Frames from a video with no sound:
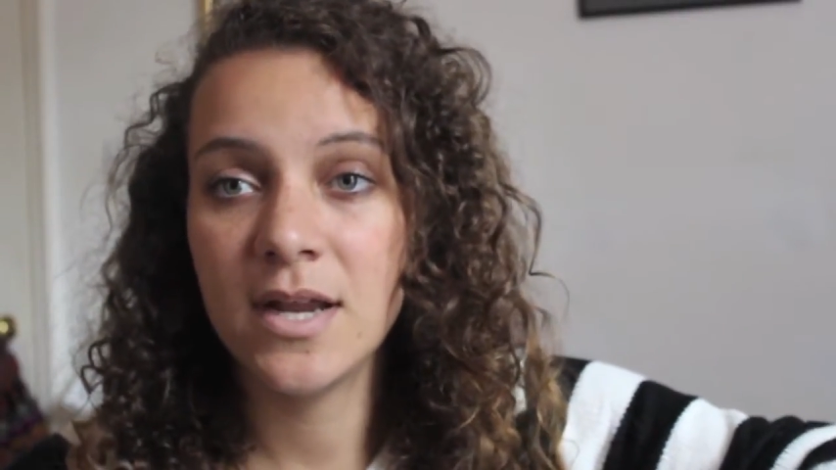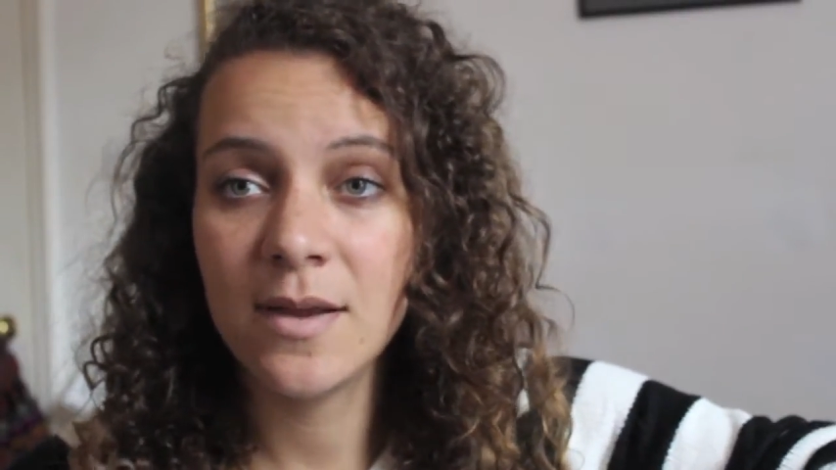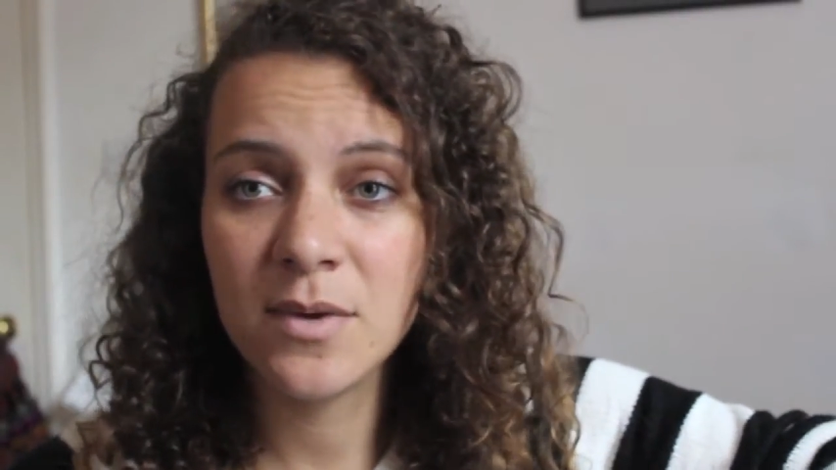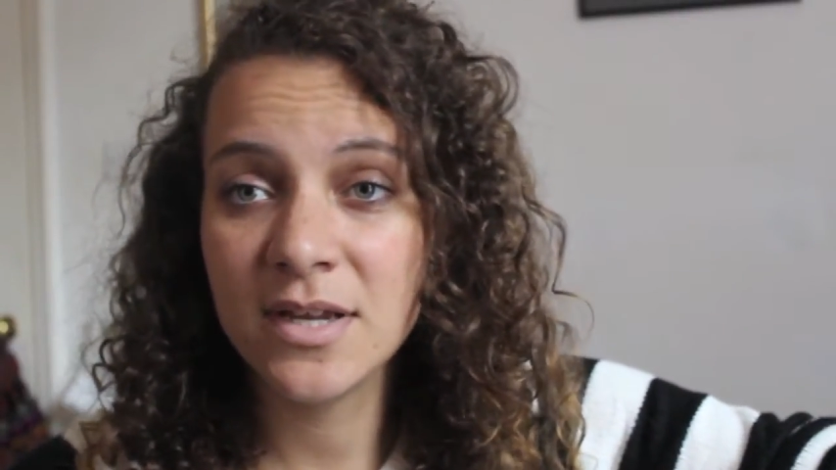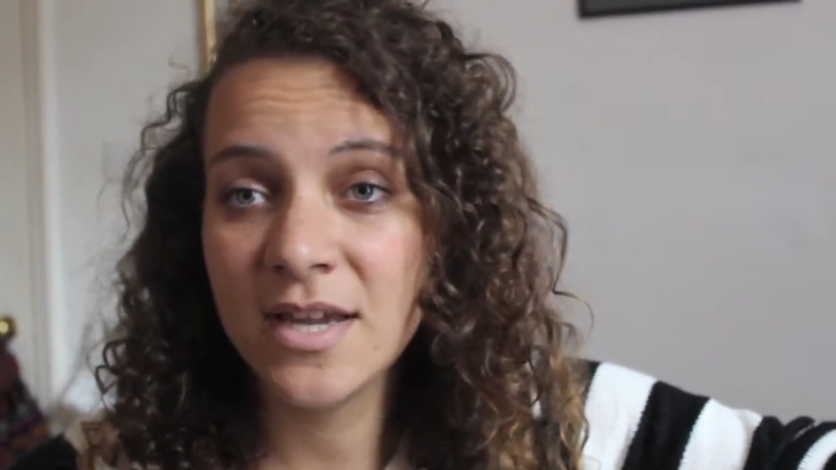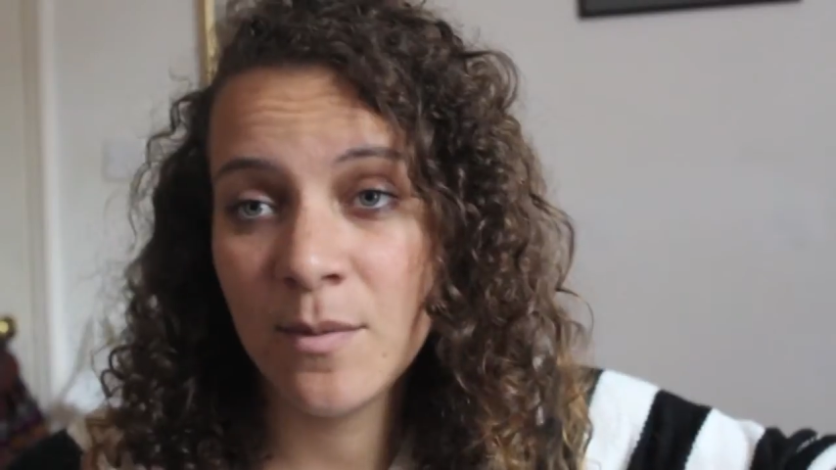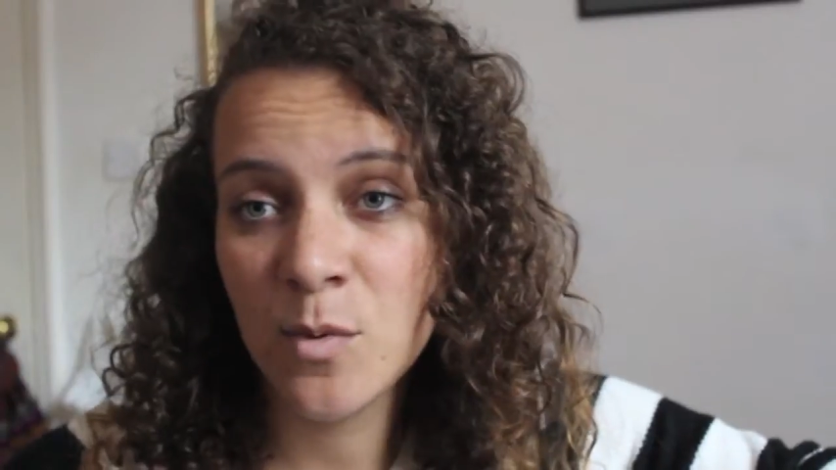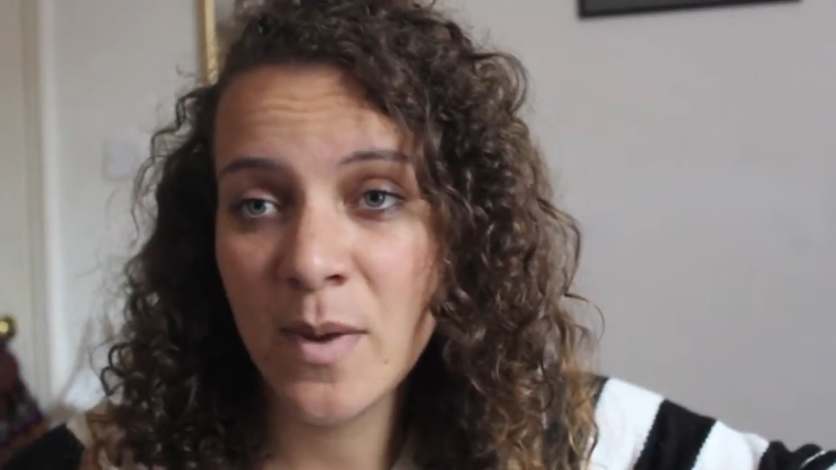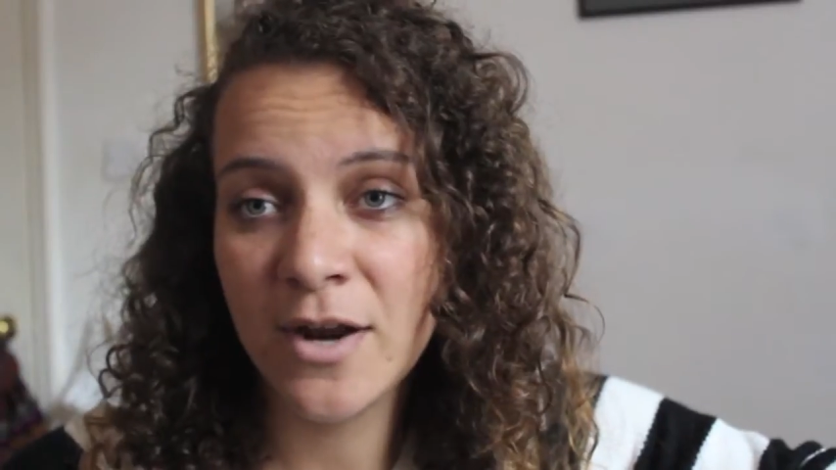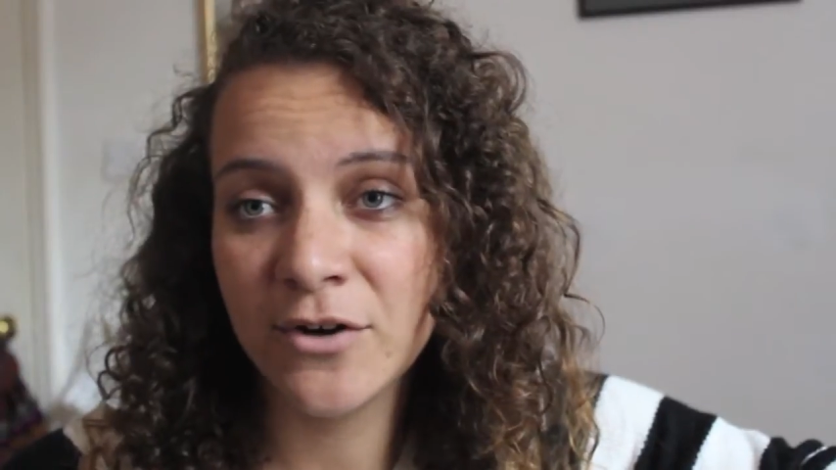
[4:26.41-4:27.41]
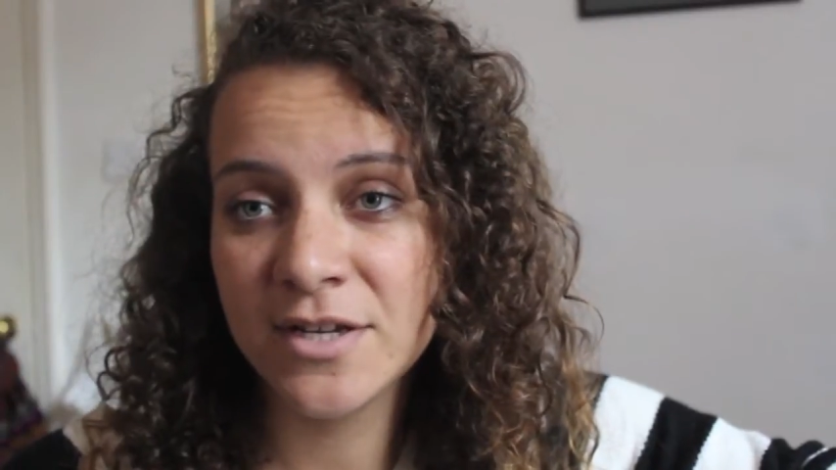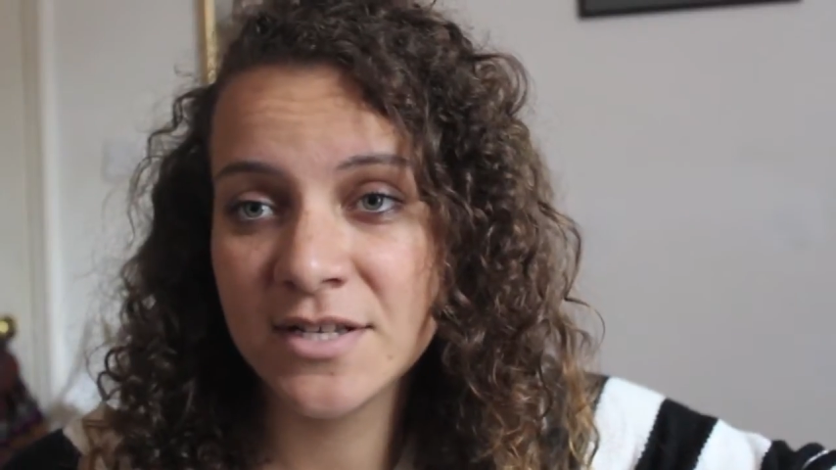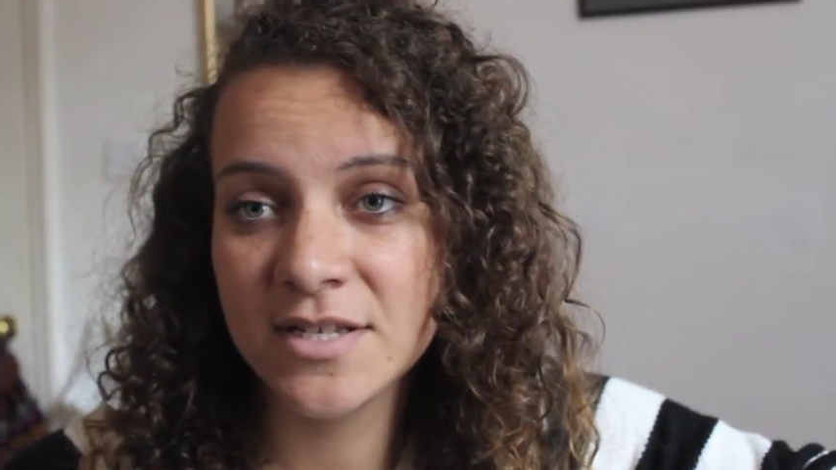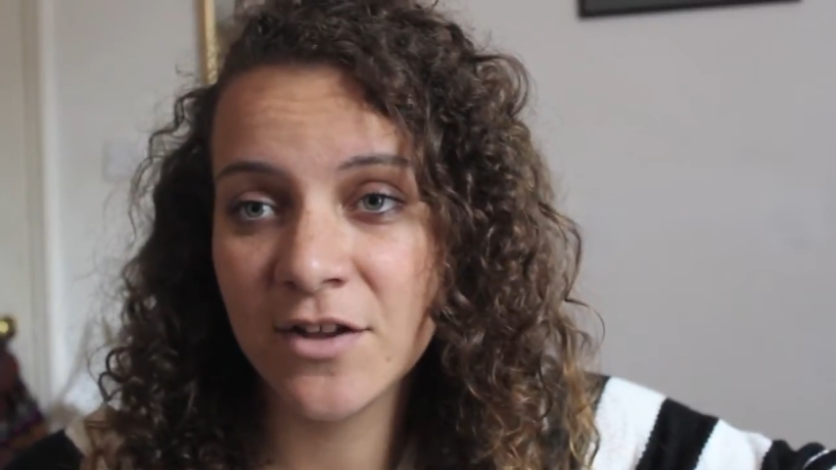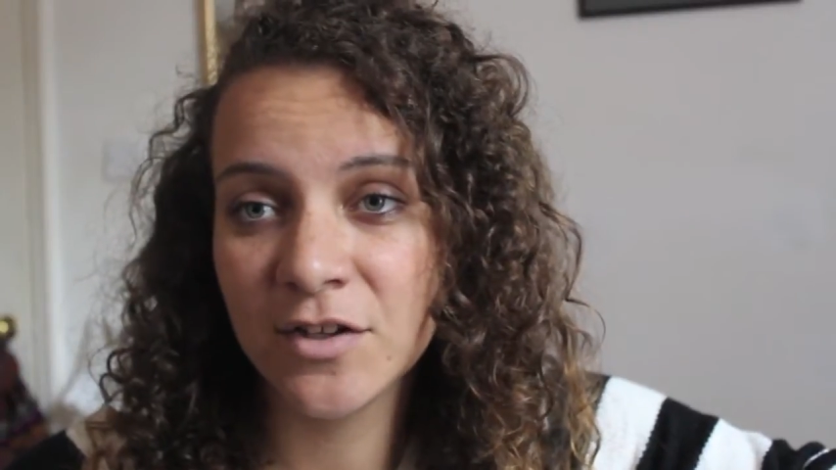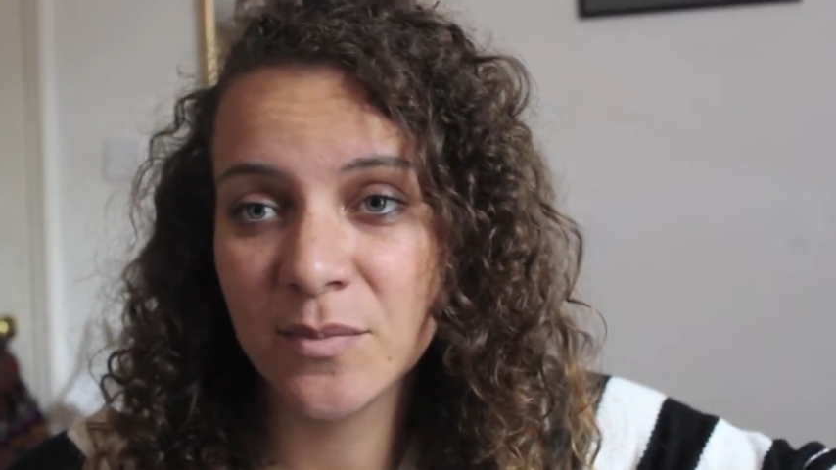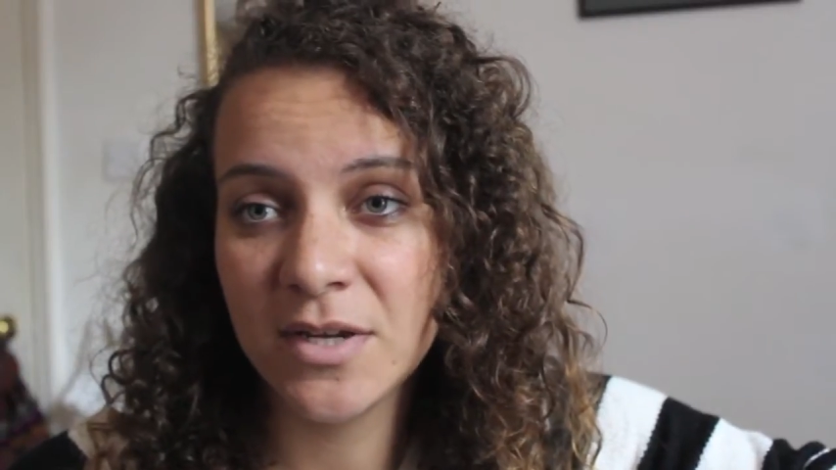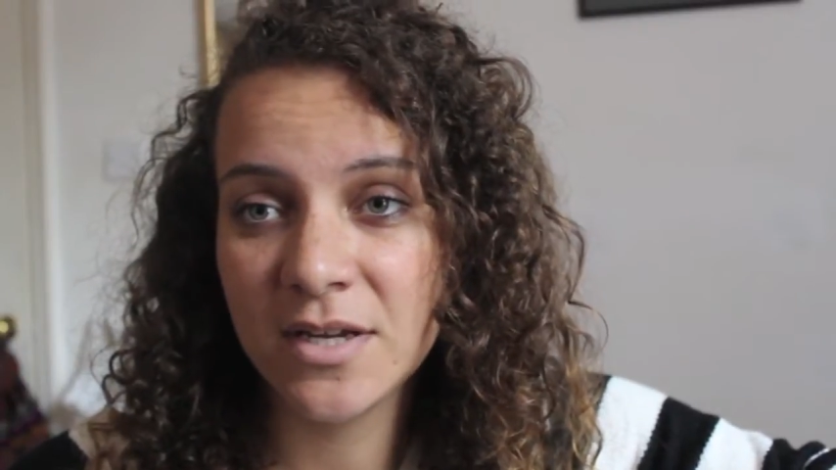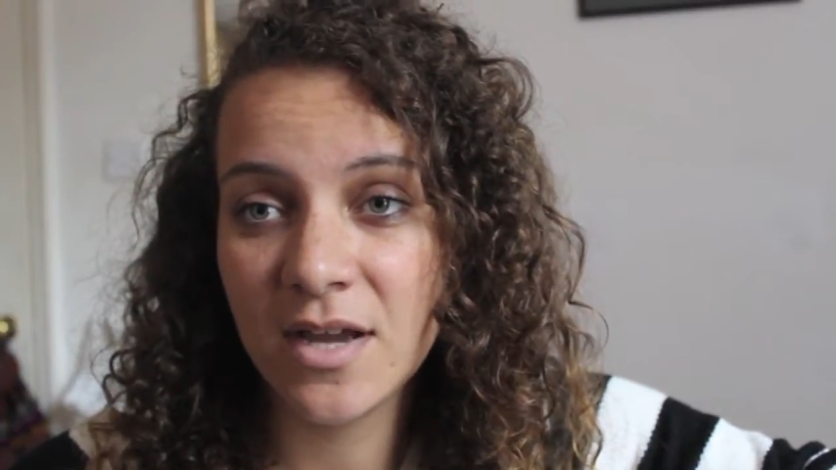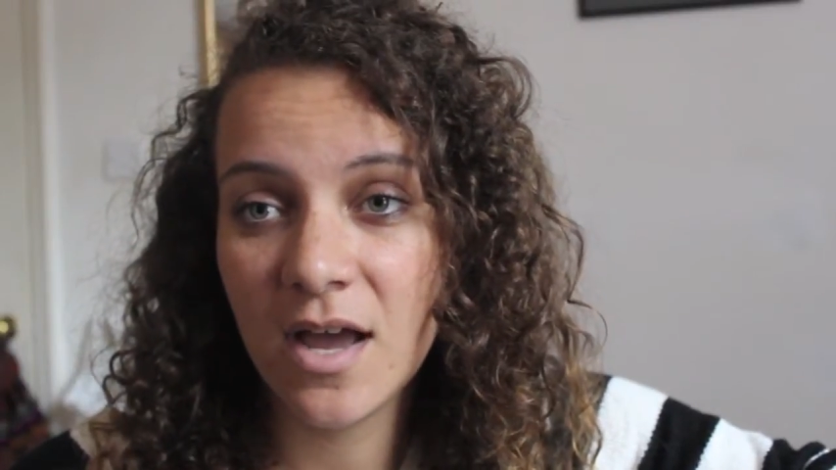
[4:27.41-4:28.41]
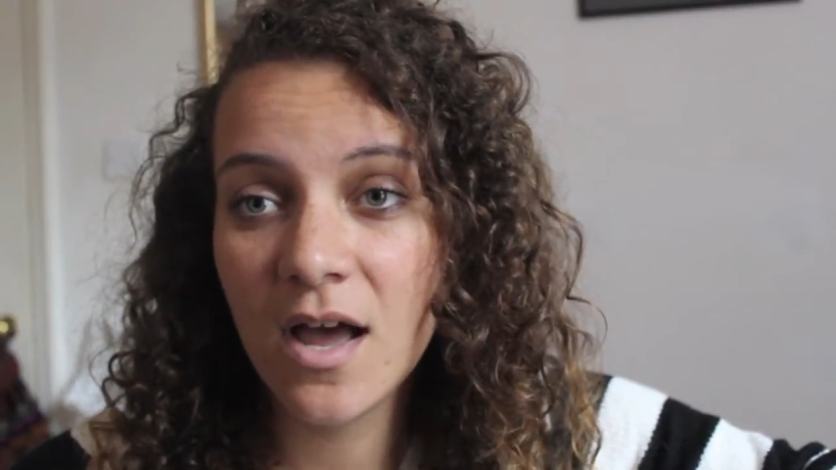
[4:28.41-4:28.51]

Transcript: And my camera battery is telling me,